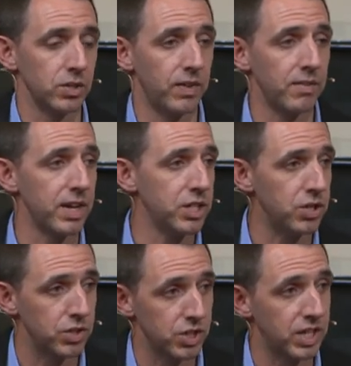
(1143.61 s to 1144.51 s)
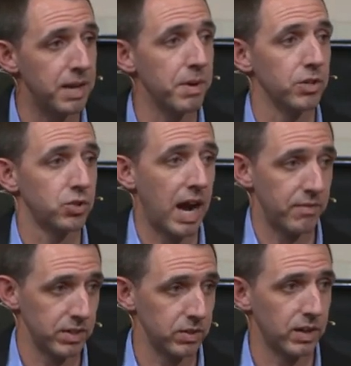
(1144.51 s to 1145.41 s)
So if you have issues, just email
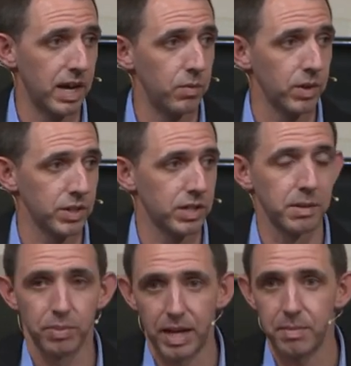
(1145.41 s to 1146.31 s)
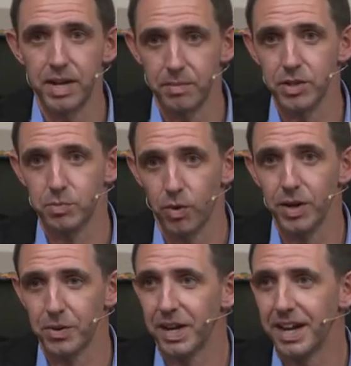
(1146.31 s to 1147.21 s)
Travis, okay? We're just going to blame him this
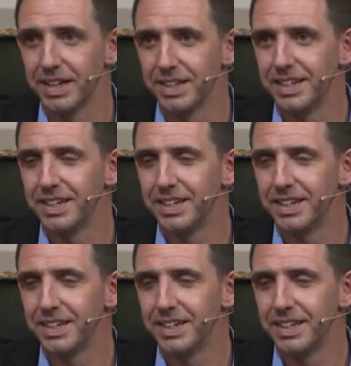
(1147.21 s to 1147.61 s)
morning, okay?